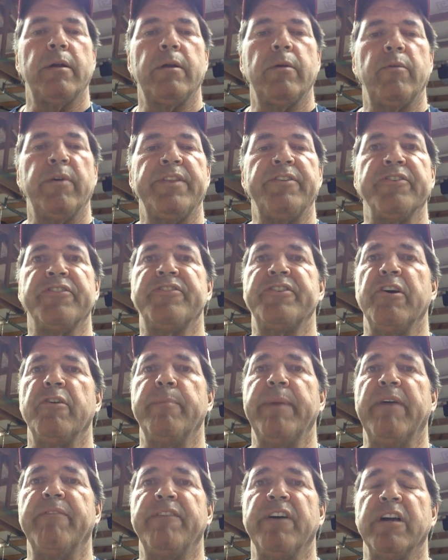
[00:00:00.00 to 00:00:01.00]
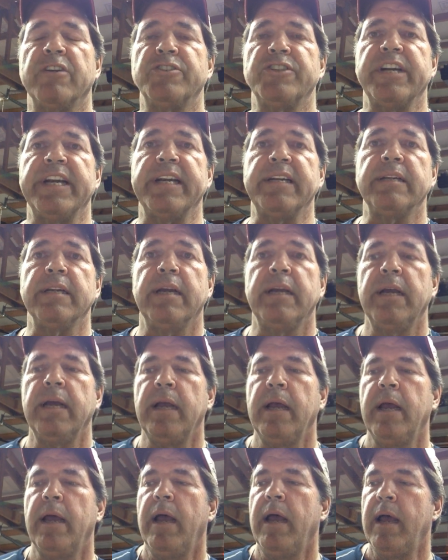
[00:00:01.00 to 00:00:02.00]
with your stove malfunctioning.
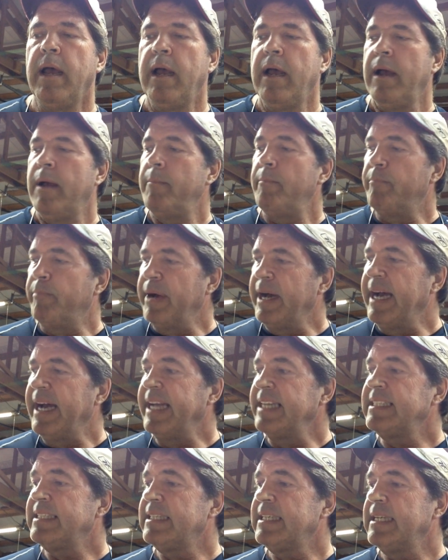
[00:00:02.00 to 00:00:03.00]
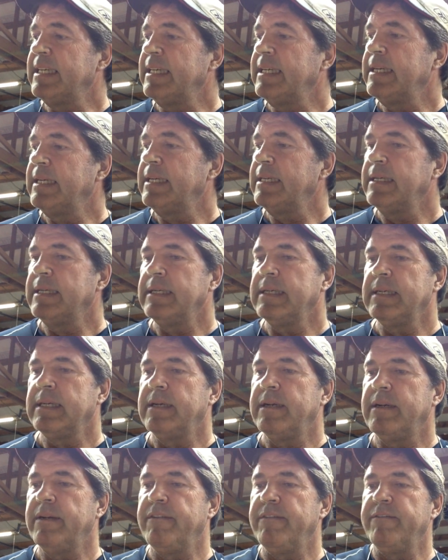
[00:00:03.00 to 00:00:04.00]
But
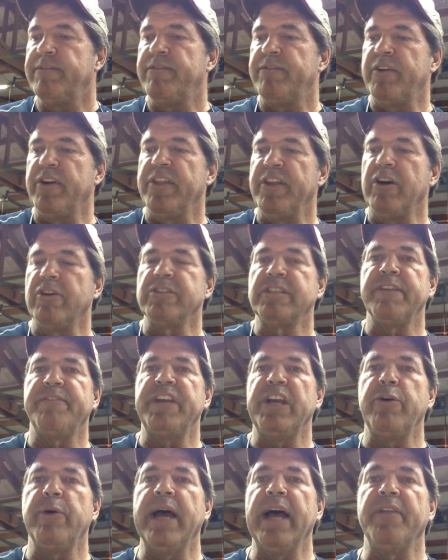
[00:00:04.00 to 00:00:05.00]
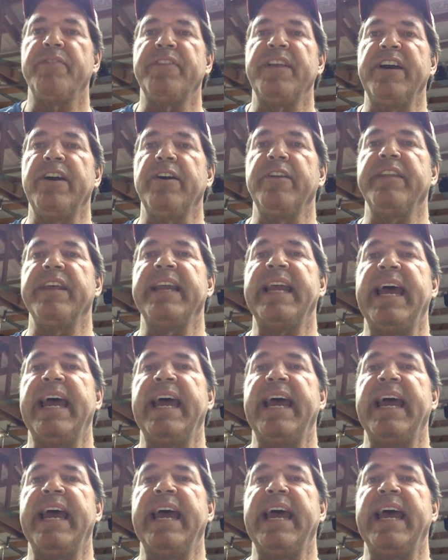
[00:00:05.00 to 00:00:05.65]
for those of you out there that